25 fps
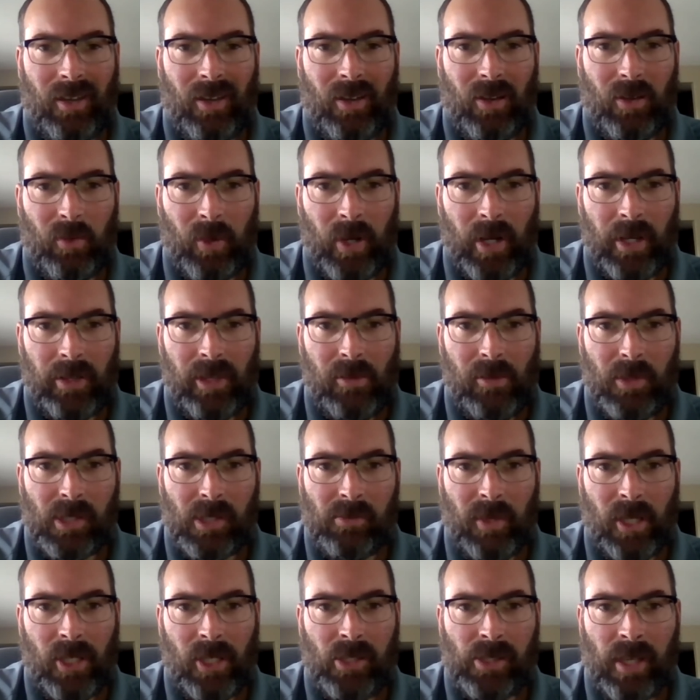wearing them
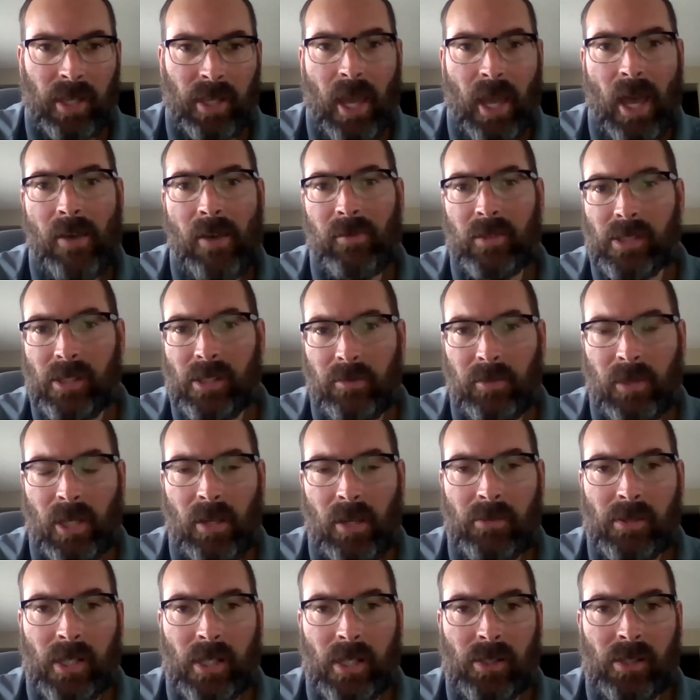as much as they have, and
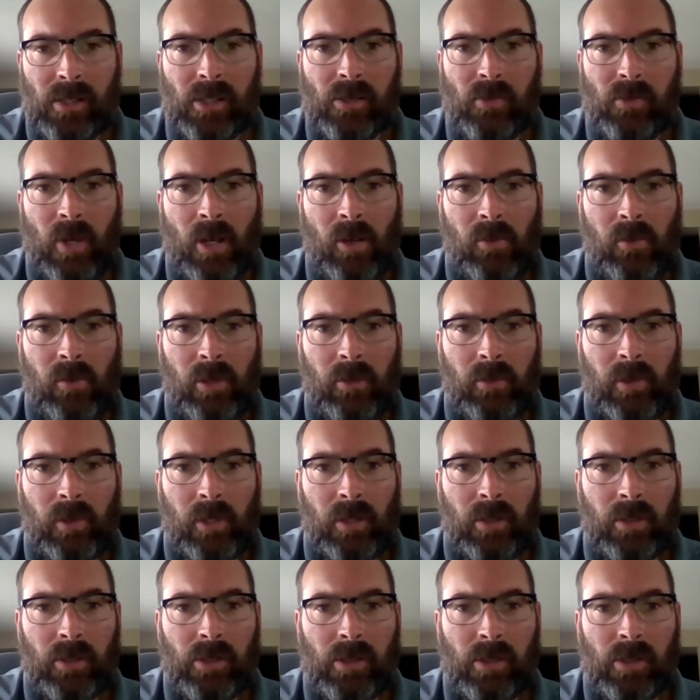sometimes us as well when
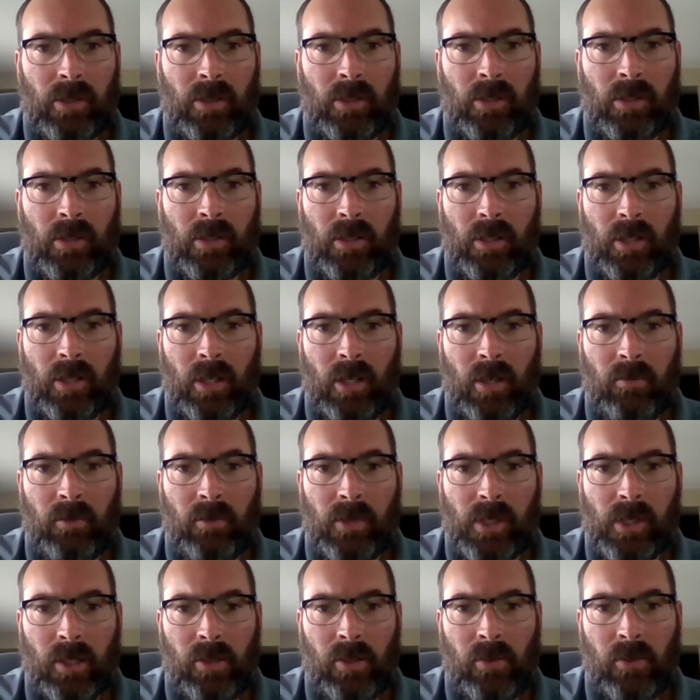we're in certain um,
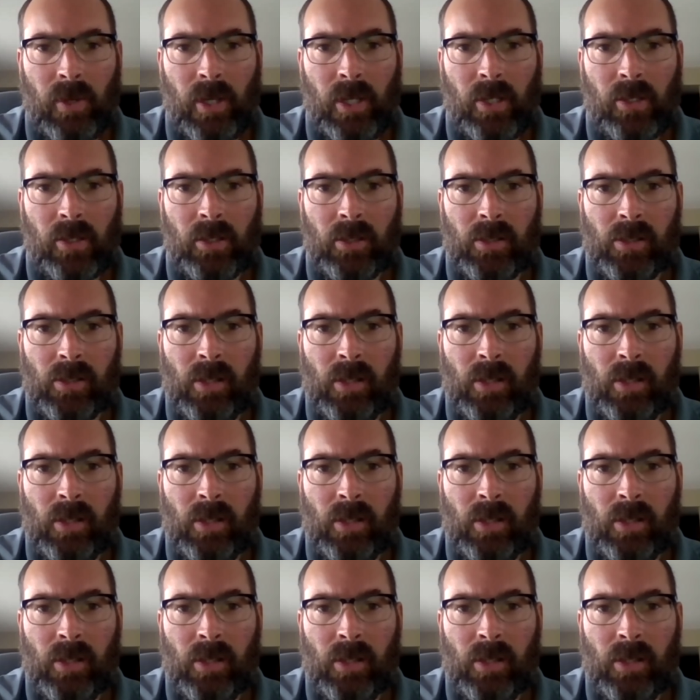situations.